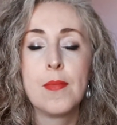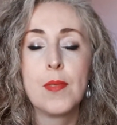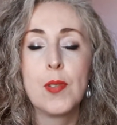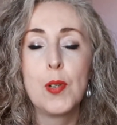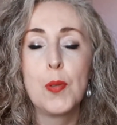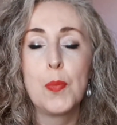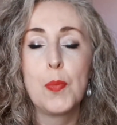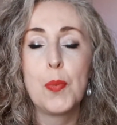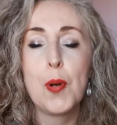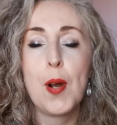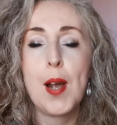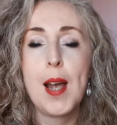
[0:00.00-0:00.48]

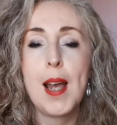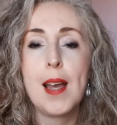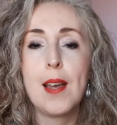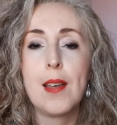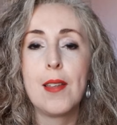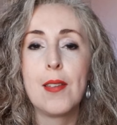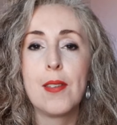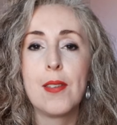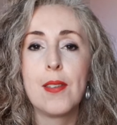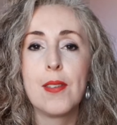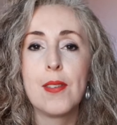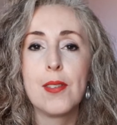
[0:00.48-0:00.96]
Your
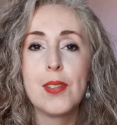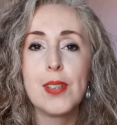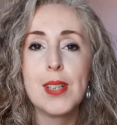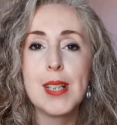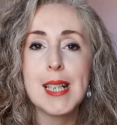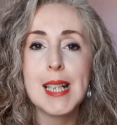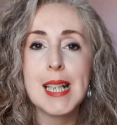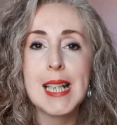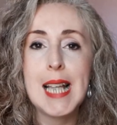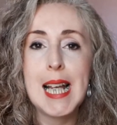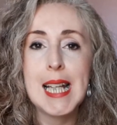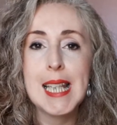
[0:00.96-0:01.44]
breath
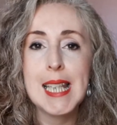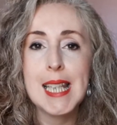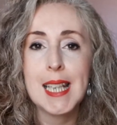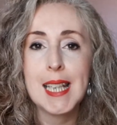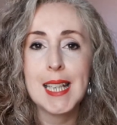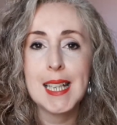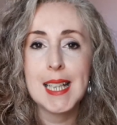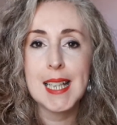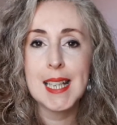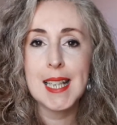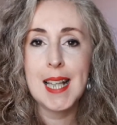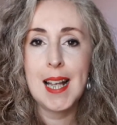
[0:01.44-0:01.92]
just letting
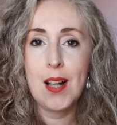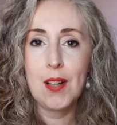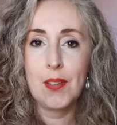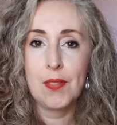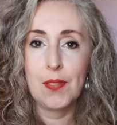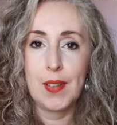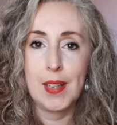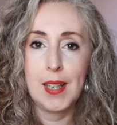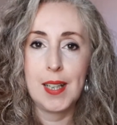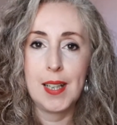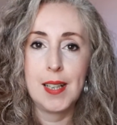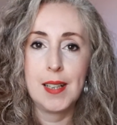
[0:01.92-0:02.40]

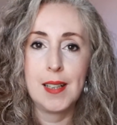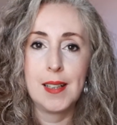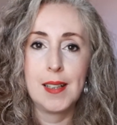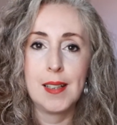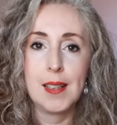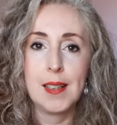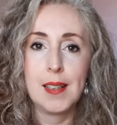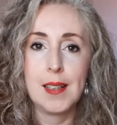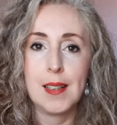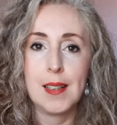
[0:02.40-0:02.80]
itself in